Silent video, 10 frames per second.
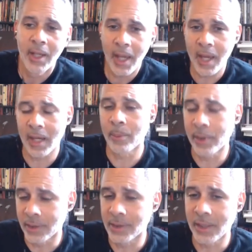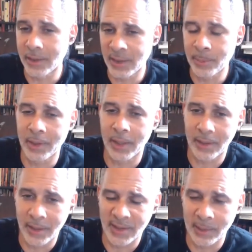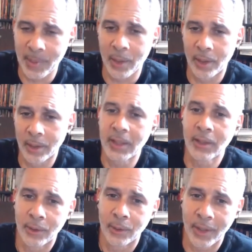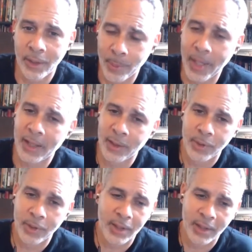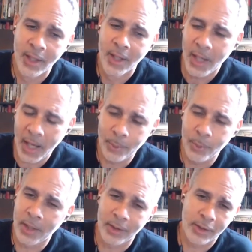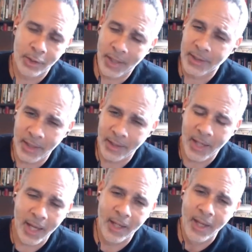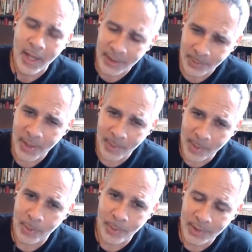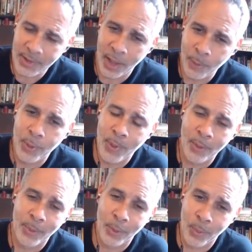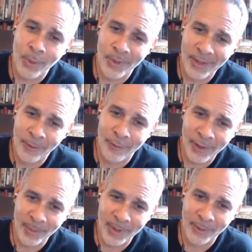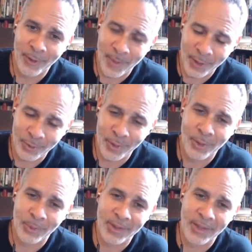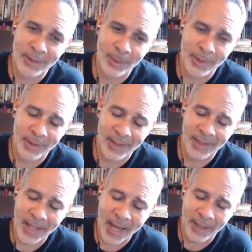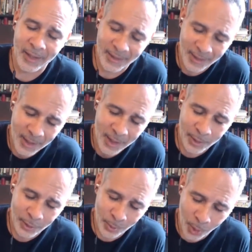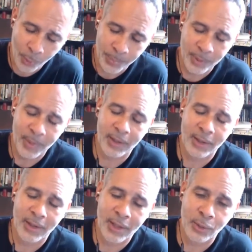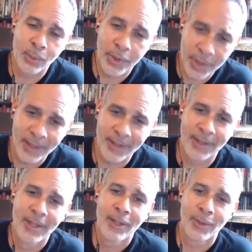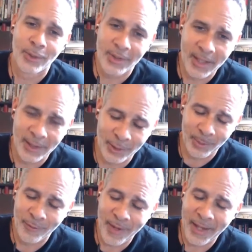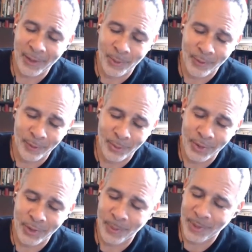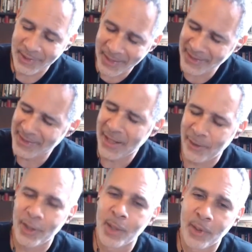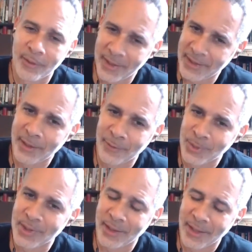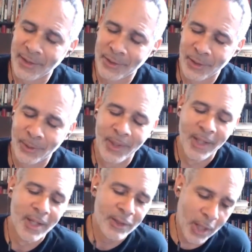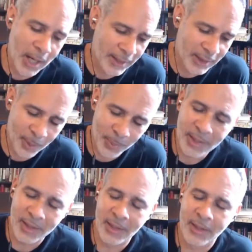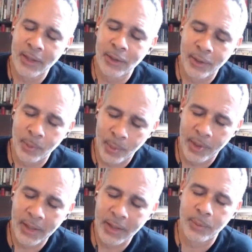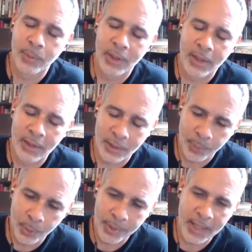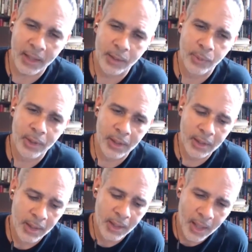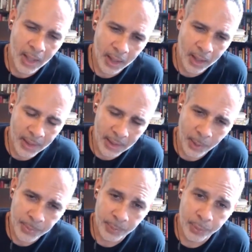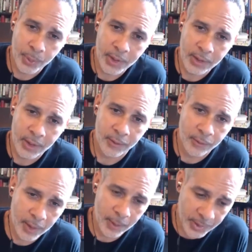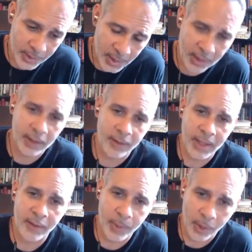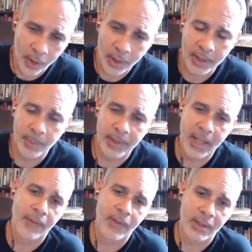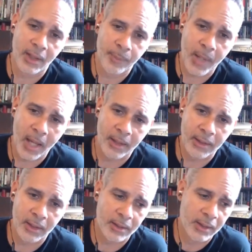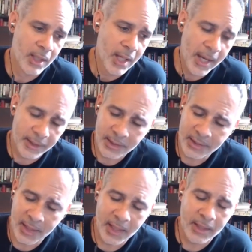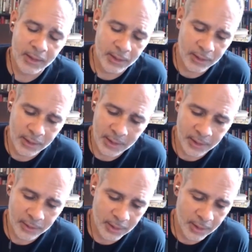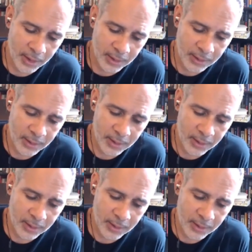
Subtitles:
hey, I wanted to say something like this about a leader in the Black community. How should I say that? And somebody might be able just to help you out with the wording or framing, or to make sure you don't say something idiotic that you hope that you think you're saying is be radical or revolutionary, but it's not going to come off like that if you say that. So I think we need to continually, when we're in community, support that community and help support each other. Particularly, again, if we're all claiming to have these left politics at this stage, it's